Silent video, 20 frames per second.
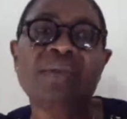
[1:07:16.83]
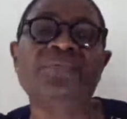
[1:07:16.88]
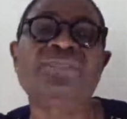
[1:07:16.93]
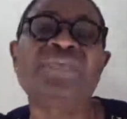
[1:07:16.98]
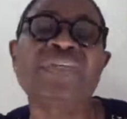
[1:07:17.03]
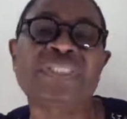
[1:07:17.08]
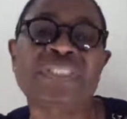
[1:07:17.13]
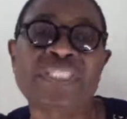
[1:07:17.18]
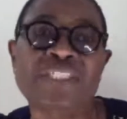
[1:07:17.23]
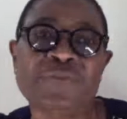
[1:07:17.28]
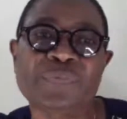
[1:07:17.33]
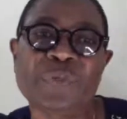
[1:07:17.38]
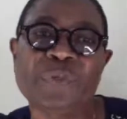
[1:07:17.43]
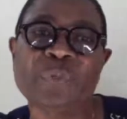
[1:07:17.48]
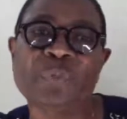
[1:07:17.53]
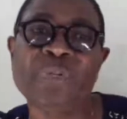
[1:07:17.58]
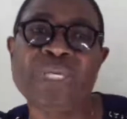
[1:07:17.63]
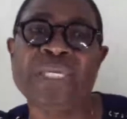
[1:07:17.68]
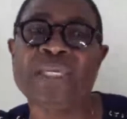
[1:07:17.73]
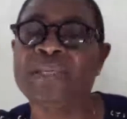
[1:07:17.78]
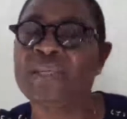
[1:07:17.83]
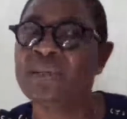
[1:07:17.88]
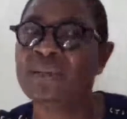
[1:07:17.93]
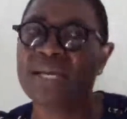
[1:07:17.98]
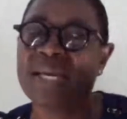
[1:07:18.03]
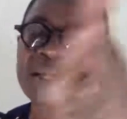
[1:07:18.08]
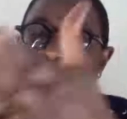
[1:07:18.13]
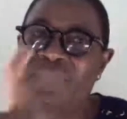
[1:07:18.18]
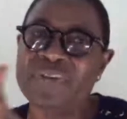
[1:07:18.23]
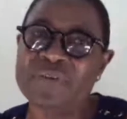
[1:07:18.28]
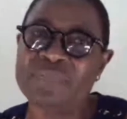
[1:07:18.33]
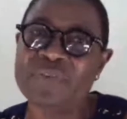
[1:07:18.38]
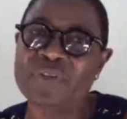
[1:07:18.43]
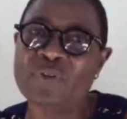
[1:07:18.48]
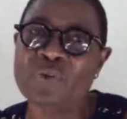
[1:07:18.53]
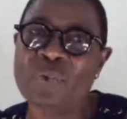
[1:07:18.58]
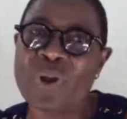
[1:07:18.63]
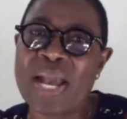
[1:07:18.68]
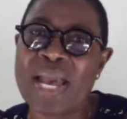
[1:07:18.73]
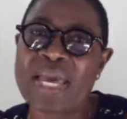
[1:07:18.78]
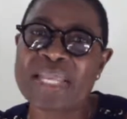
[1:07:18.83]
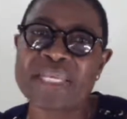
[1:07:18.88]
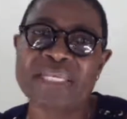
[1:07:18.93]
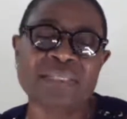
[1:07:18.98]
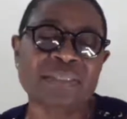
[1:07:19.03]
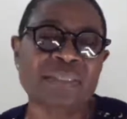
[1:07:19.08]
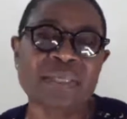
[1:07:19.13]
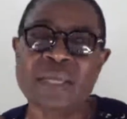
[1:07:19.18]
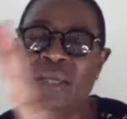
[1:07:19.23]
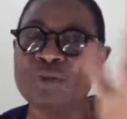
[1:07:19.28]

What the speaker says: This is the will. And then they look at it,